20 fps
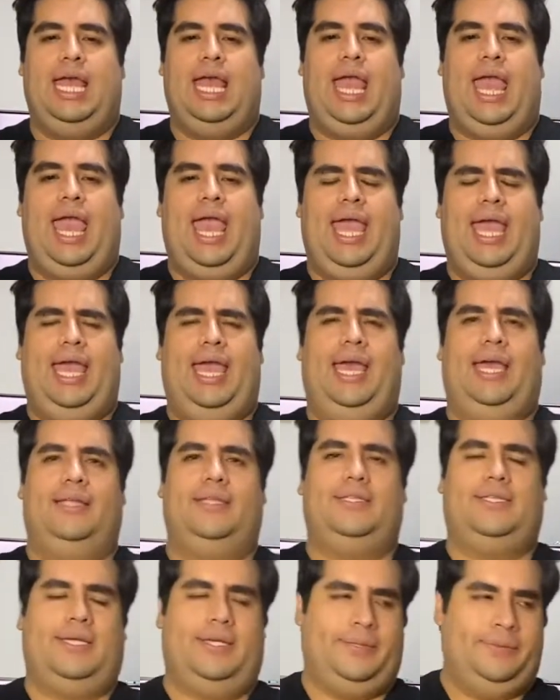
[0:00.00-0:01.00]

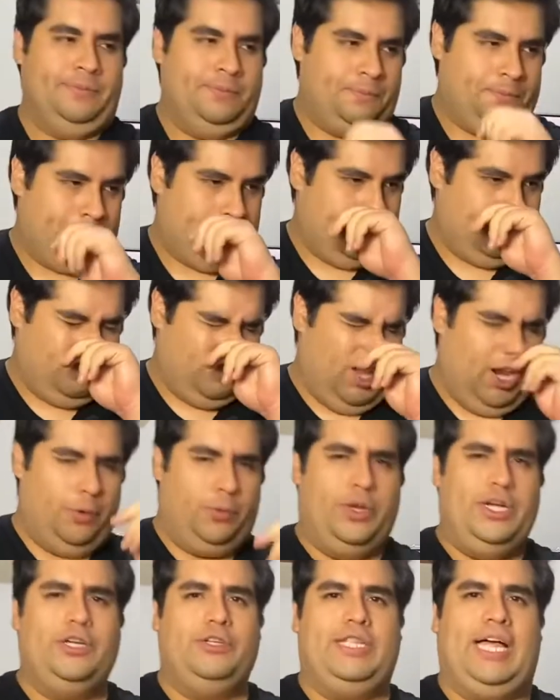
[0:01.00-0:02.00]
And I
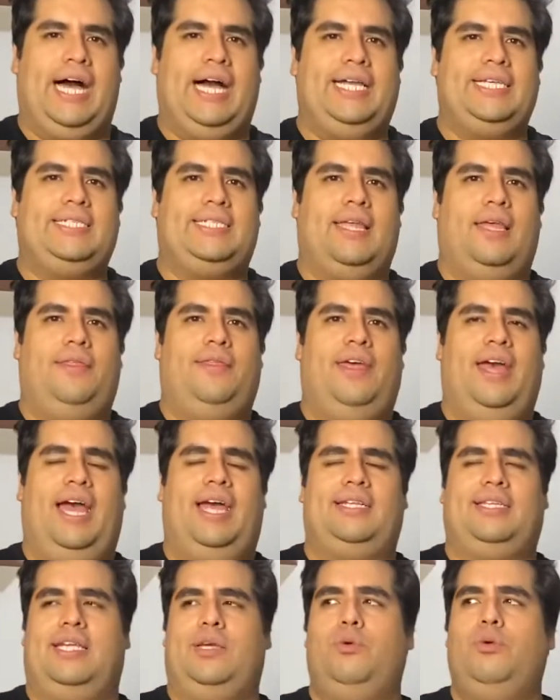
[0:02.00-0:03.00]
realized
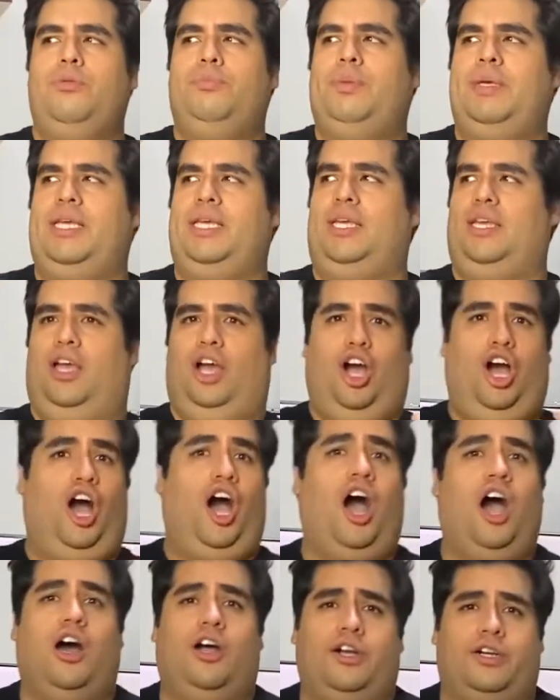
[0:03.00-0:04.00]
that it will be
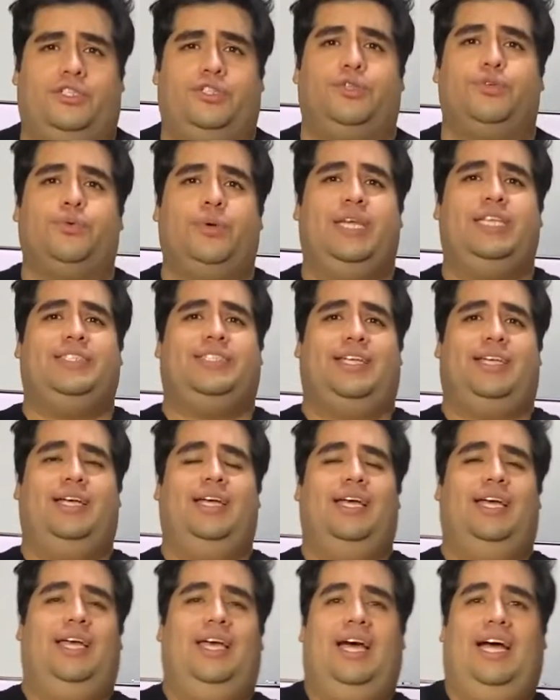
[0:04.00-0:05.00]
hard to raise a
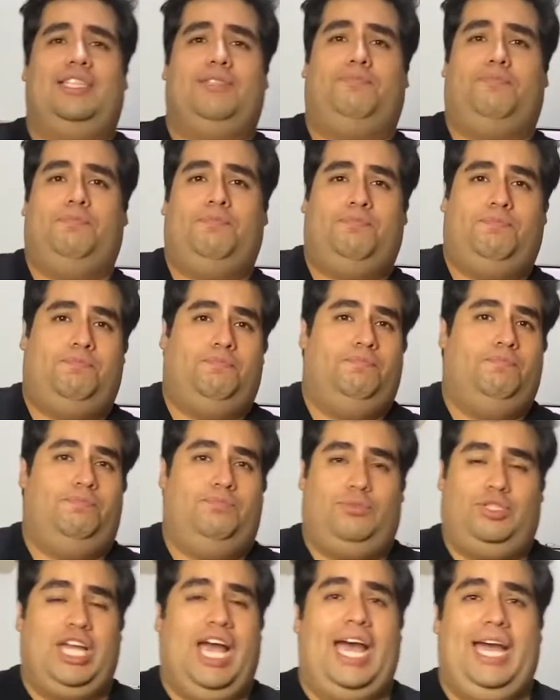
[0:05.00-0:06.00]

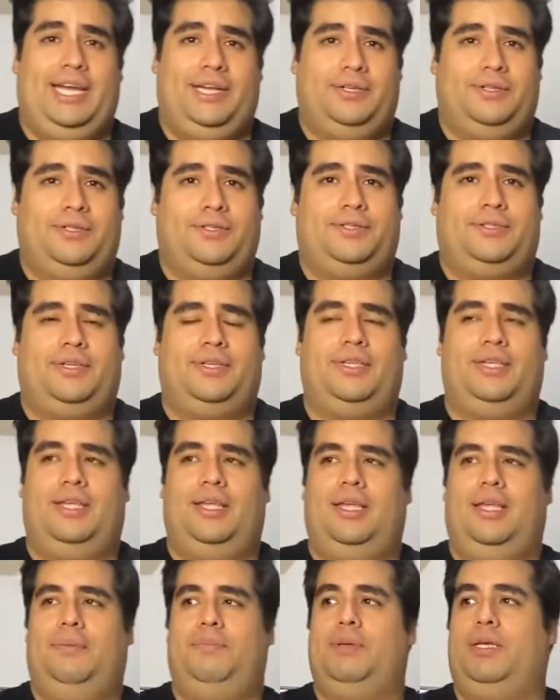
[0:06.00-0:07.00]
child
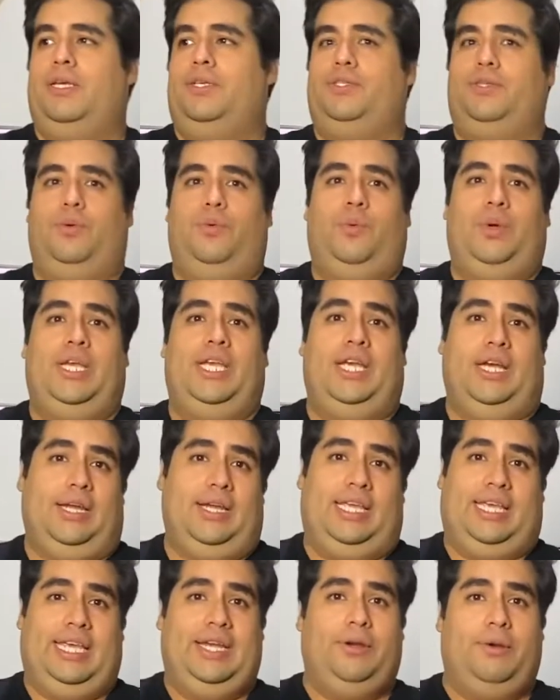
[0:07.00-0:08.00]
because we are
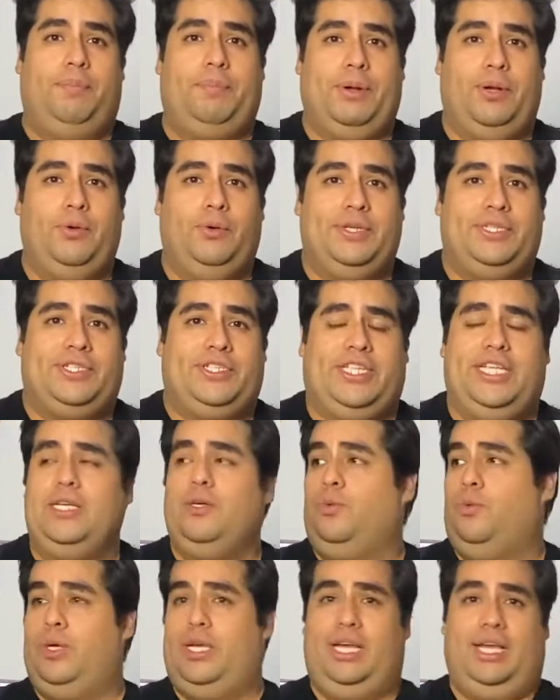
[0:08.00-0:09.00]
here in Peru
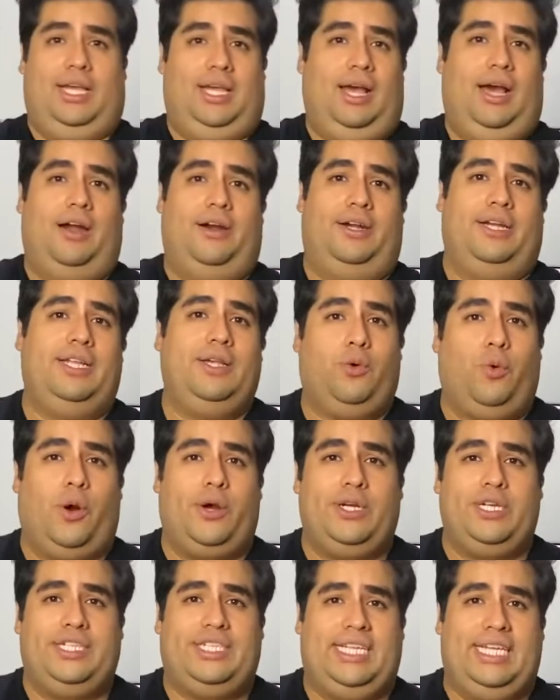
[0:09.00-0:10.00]
we are in
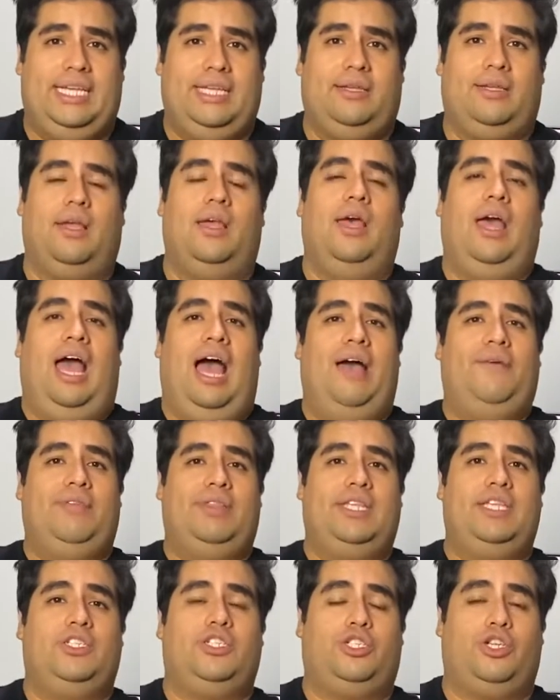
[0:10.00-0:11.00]
quarantine, having
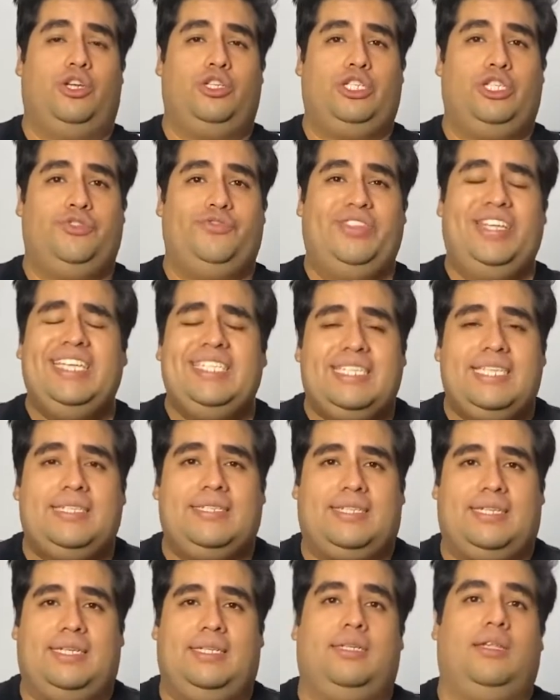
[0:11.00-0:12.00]
this social
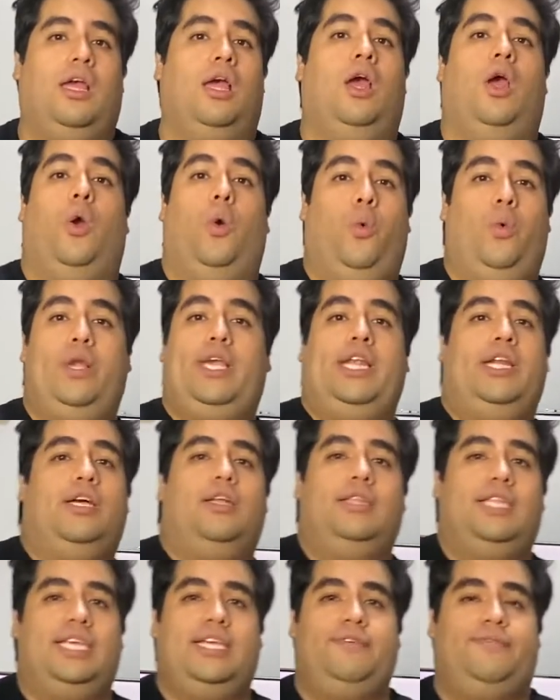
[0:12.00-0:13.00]
distancing. We cannot
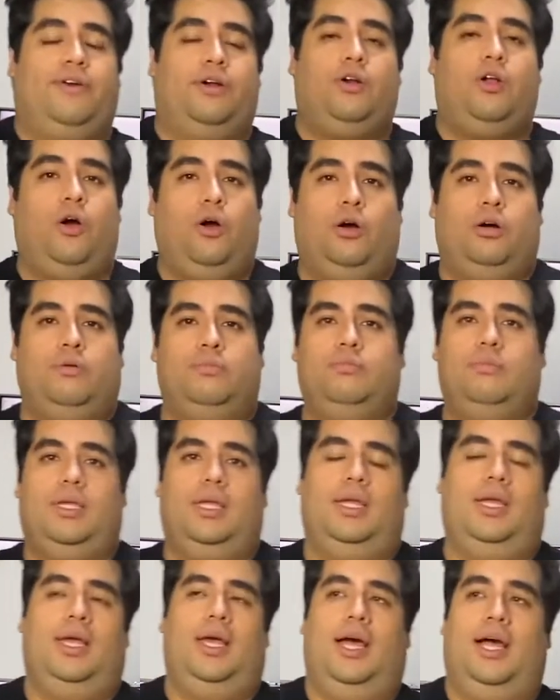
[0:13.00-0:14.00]
leave our home
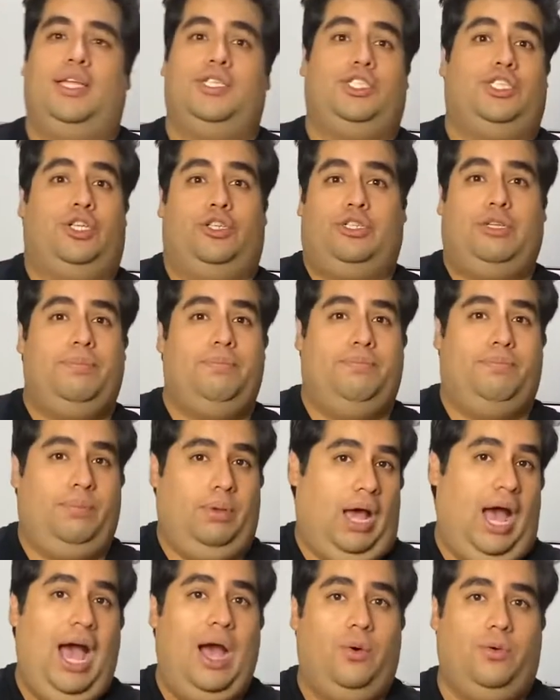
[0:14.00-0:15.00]
at certain
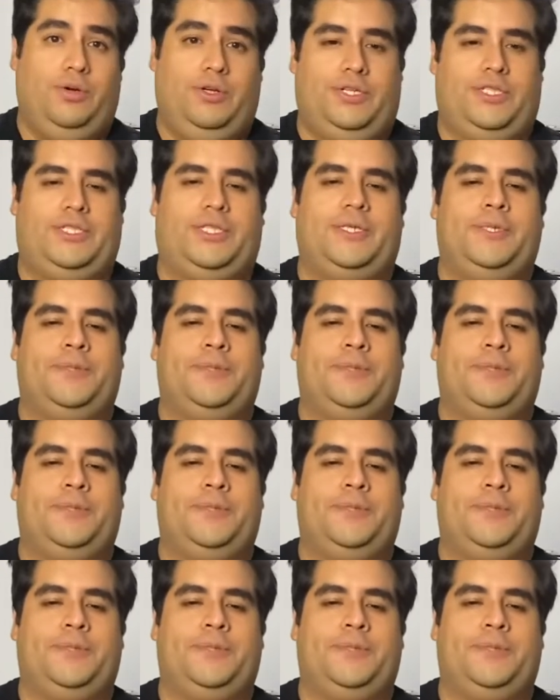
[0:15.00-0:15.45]
hours.